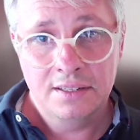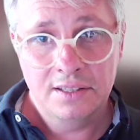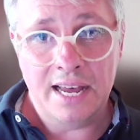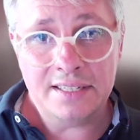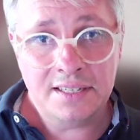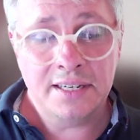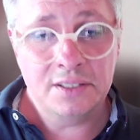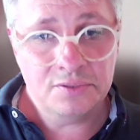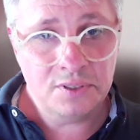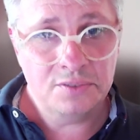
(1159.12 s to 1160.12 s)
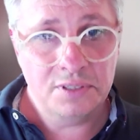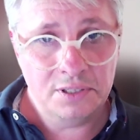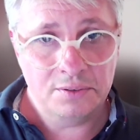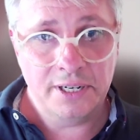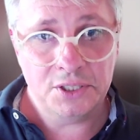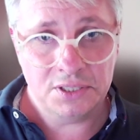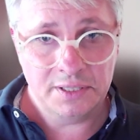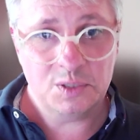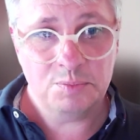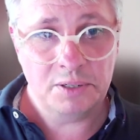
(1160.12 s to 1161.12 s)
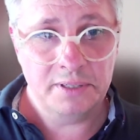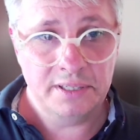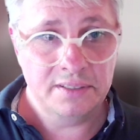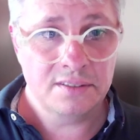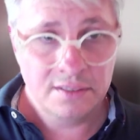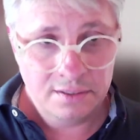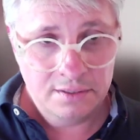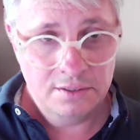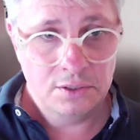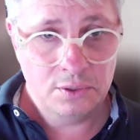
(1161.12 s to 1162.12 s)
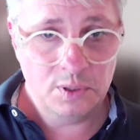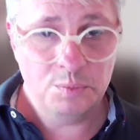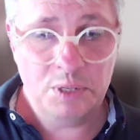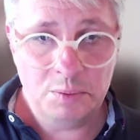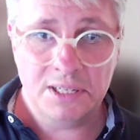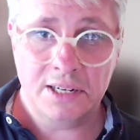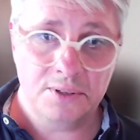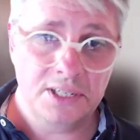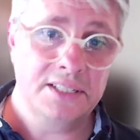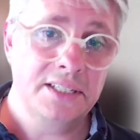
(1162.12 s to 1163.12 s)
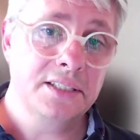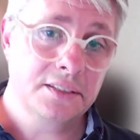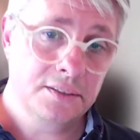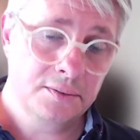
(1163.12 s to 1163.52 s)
that kind of configuration experience to the people that really need it.